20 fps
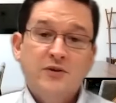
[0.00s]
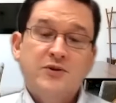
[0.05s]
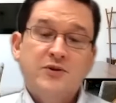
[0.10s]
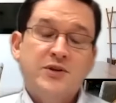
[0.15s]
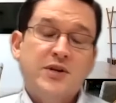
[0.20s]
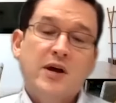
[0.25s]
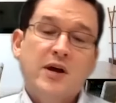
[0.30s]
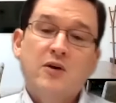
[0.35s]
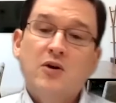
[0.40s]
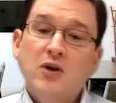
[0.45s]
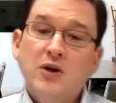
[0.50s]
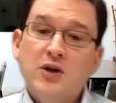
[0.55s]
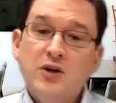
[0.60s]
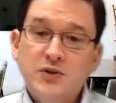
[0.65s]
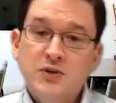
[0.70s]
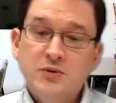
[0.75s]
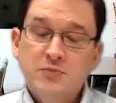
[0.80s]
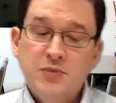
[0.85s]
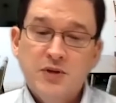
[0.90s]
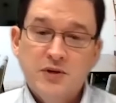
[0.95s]
Their town
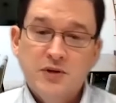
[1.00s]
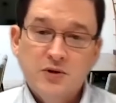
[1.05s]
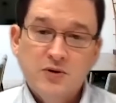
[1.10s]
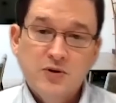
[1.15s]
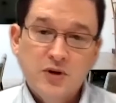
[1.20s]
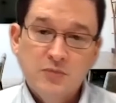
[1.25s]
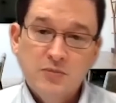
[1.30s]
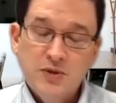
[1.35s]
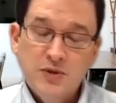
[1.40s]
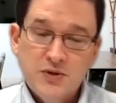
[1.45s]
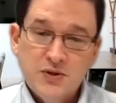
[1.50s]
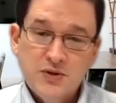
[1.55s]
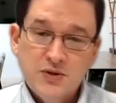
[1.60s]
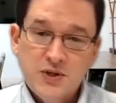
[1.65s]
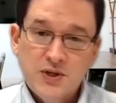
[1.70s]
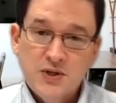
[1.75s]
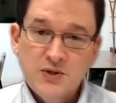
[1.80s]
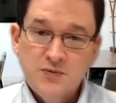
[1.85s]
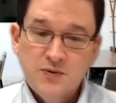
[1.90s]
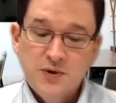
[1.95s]
halls have been incredibly
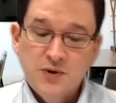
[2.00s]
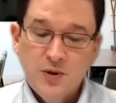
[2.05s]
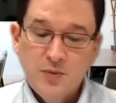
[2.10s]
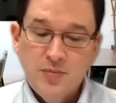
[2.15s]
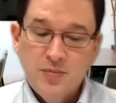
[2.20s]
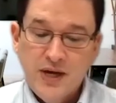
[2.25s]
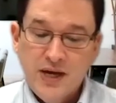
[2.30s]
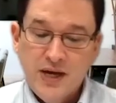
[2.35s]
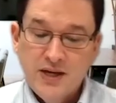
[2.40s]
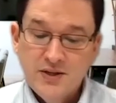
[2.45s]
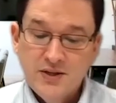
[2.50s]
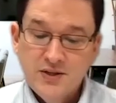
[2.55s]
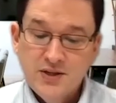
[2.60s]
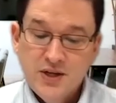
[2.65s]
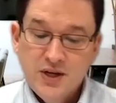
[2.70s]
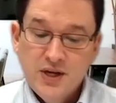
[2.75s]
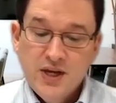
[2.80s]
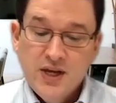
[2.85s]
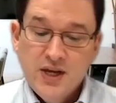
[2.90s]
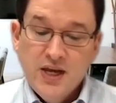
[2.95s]
successful in the past,
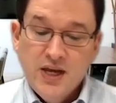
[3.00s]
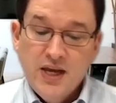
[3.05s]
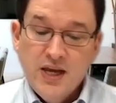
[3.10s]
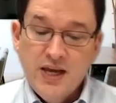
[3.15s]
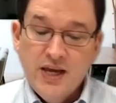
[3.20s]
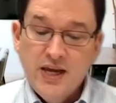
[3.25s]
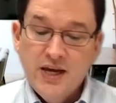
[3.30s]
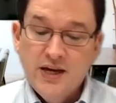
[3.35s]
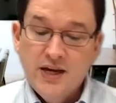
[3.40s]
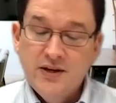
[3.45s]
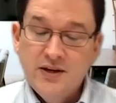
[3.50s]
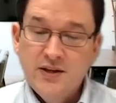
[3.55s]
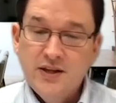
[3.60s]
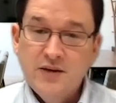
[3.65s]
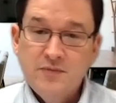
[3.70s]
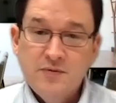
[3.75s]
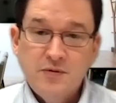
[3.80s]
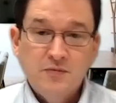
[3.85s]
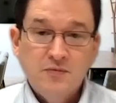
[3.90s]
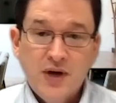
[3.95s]
and
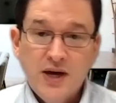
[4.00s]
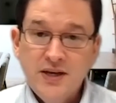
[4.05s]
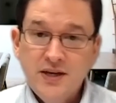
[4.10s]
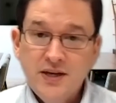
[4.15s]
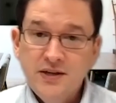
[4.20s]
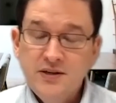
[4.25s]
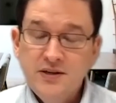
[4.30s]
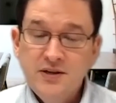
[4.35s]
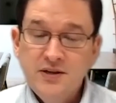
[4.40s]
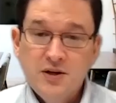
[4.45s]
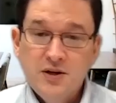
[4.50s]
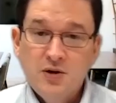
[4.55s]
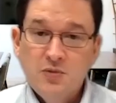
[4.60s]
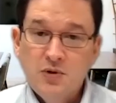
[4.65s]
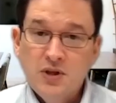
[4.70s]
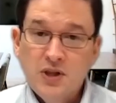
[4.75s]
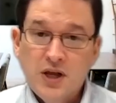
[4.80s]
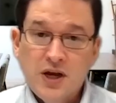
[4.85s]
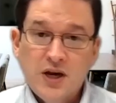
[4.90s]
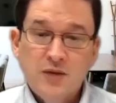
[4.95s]
they've invited a
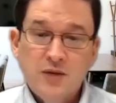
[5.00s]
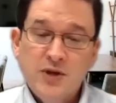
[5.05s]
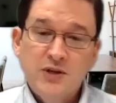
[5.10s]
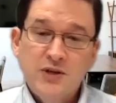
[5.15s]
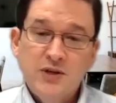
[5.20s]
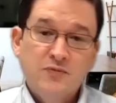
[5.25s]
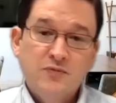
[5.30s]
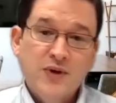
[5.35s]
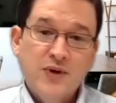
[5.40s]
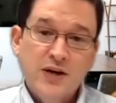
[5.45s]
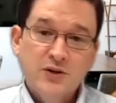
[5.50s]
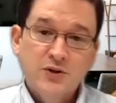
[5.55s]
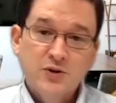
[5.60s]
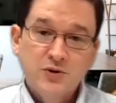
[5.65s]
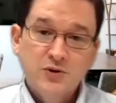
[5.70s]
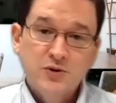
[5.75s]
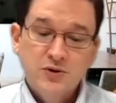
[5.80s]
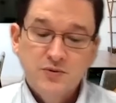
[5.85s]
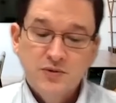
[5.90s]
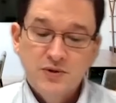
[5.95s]
lot of the
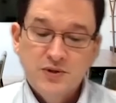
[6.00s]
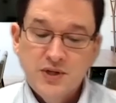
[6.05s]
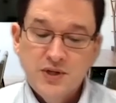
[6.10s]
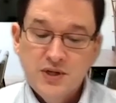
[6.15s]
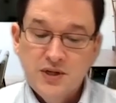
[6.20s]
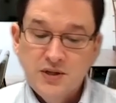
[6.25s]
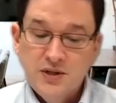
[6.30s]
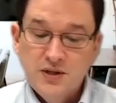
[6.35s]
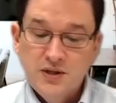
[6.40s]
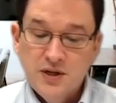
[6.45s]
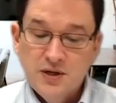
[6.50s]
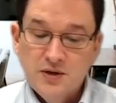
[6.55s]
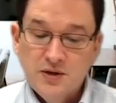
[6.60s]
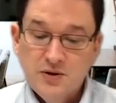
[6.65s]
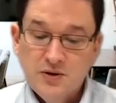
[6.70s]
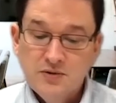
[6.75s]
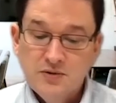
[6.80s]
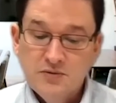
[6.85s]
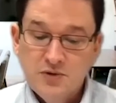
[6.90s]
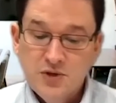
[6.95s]
manufacturers to attend.
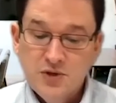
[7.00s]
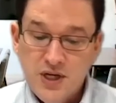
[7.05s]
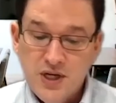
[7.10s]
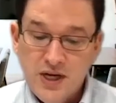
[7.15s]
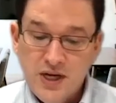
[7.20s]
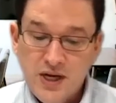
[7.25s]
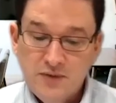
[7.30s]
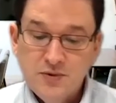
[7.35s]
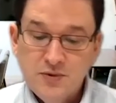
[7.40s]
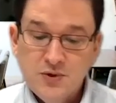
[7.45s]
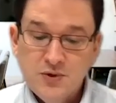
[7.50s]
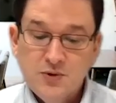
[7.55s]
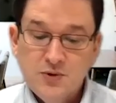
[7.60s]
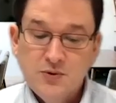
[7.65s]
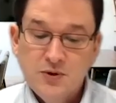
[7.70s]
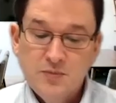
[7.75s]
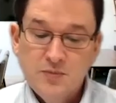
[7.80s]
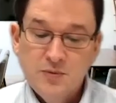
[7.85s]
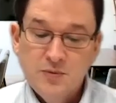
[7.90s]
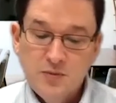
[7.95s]
Their GAF is
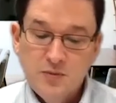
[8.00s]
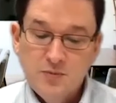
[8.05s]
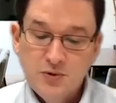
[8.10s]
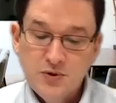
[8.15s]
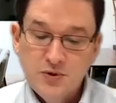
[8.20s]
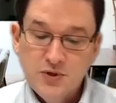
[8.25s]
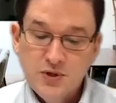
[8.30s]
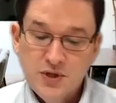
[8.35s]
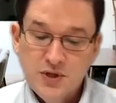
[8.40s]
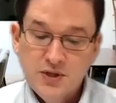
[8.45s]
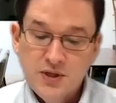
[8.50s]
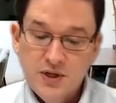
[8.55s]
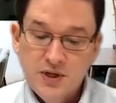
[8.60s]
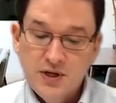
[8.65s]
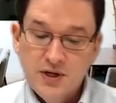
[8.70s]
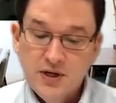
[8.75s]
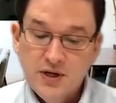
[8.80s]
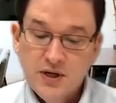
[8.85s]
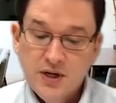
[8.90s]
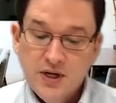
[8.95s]
going to be represented
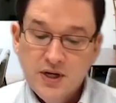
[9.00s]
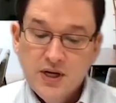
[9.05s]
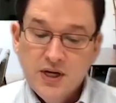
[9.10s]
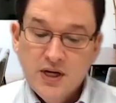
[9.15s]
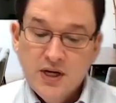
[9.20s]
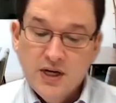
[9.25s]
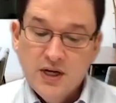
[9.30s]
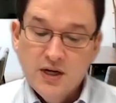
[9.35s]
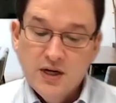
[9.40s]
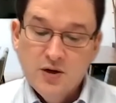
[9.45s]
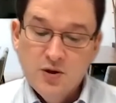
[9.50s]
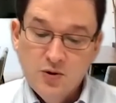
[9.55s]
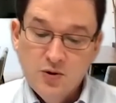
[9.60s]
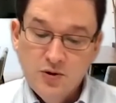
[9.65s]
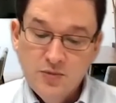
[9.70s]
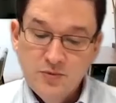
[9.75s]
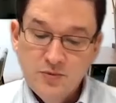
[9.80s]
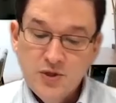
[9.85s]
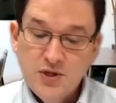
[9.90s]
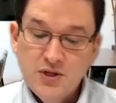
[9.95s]
there,
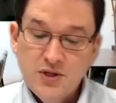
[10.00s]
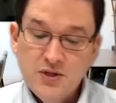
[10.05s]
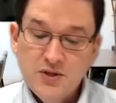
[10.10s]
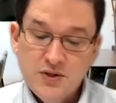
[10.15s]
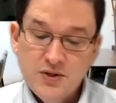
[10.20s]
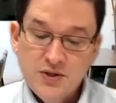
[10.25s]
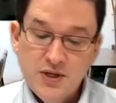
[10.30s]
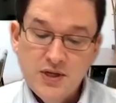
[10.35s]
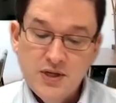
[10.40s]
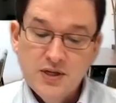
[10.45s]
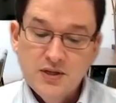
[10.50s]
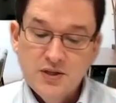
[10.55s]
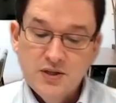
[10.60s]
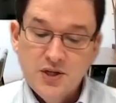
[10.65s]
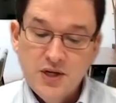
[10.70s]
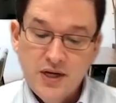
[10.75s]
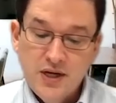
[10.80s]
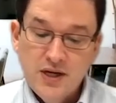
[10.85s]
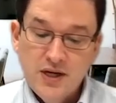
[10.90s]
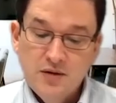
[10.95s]
OMG, Sika,
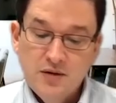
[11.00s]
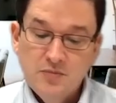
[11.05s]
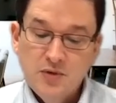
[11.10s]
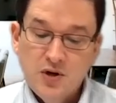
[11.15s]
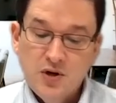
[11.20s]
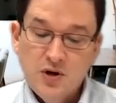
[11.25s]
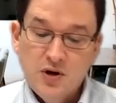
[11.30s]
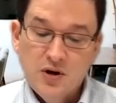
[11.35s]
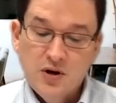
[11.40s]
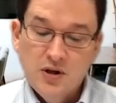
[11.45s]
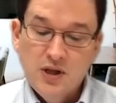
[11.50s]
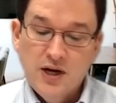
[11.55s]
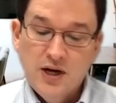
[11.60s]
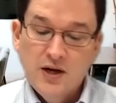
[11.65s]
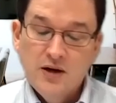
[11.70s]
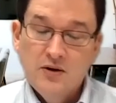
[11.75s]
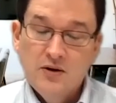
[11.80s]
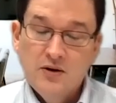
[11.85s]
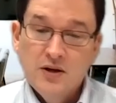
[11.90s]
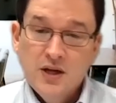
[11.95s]
JM,
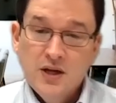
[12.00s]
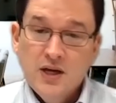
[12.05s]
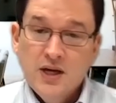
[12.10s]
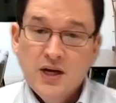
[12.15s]
Carlisle.